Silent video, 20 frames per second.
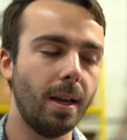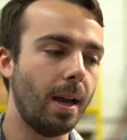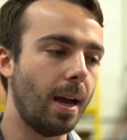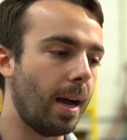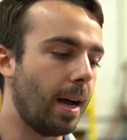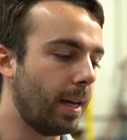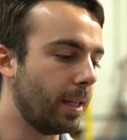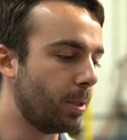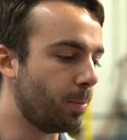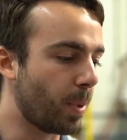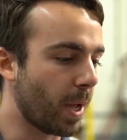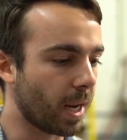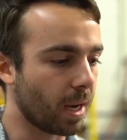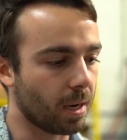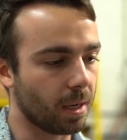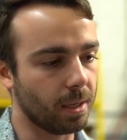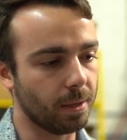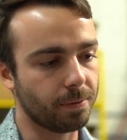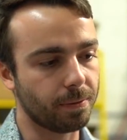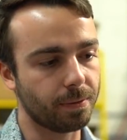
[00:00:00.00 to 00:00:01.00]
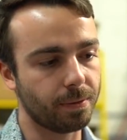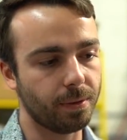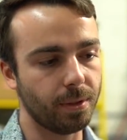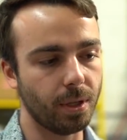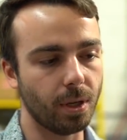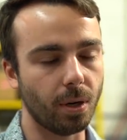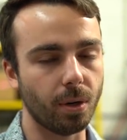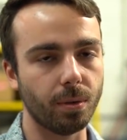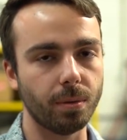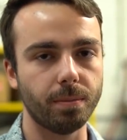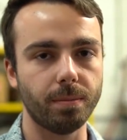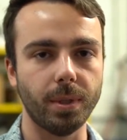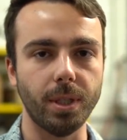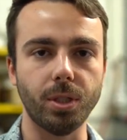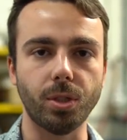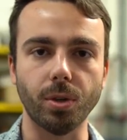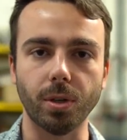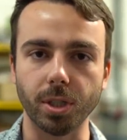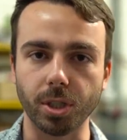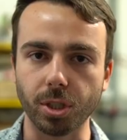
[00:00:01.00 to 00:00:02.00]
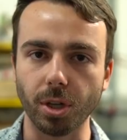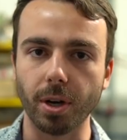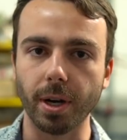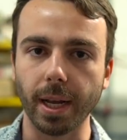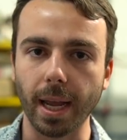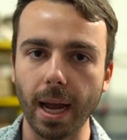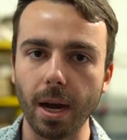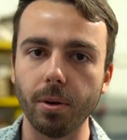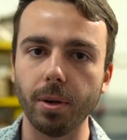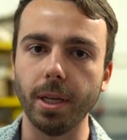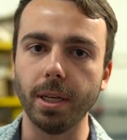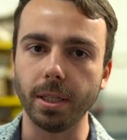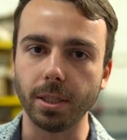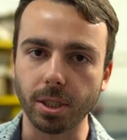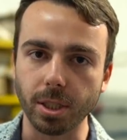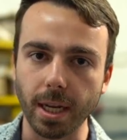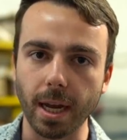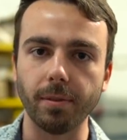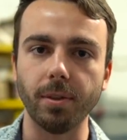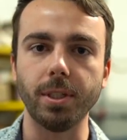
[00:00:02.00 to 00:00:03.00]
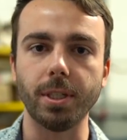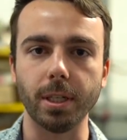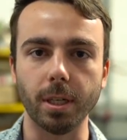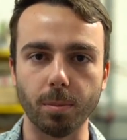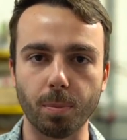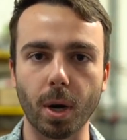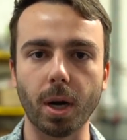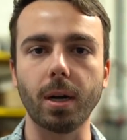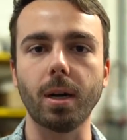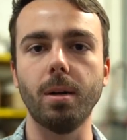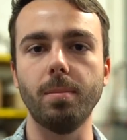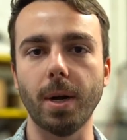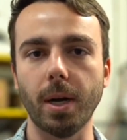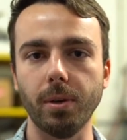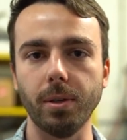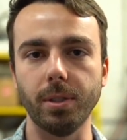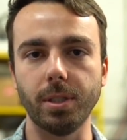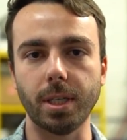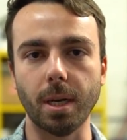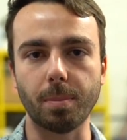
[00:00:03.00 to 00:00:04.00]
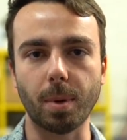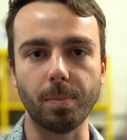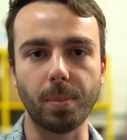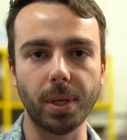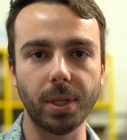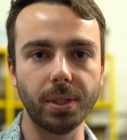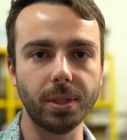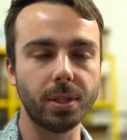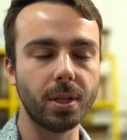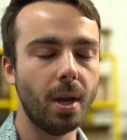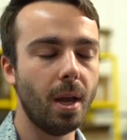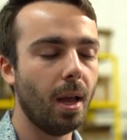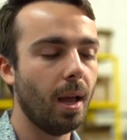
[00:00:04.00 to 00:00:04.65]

Uh, depending on if, you know, he's sort of starting out, he could see every single part come out in separate bins,